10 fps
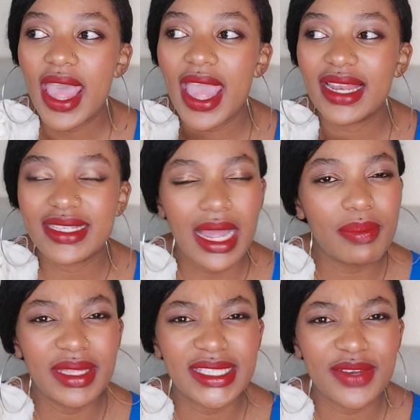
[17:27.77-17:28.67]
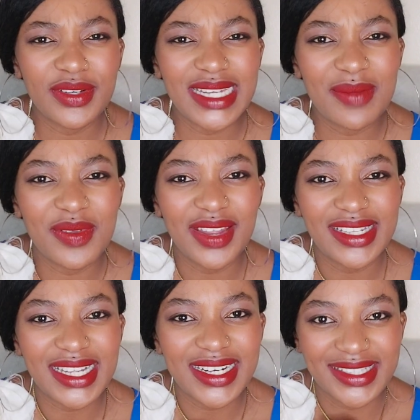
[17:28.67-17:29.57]
And it happens every time, even as
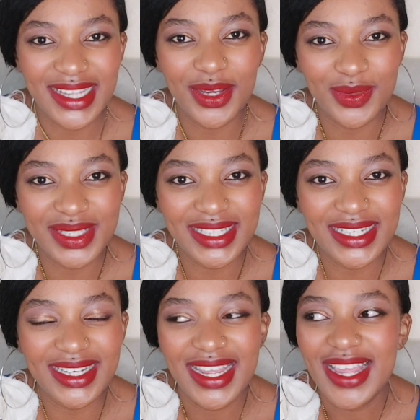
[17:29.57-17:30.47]
a Christian, you sin.